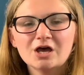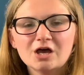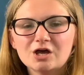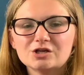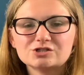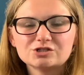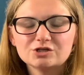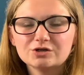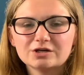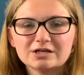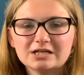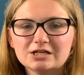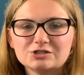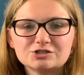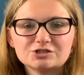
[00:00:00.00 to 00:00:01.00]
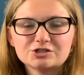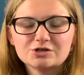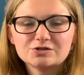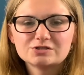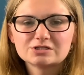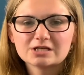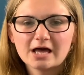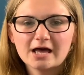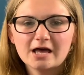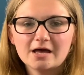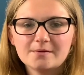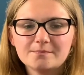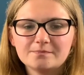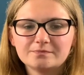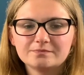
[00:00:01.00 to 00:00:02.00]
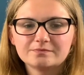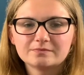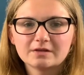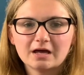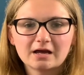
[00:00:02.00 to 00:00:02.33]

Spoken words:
So you can introduce a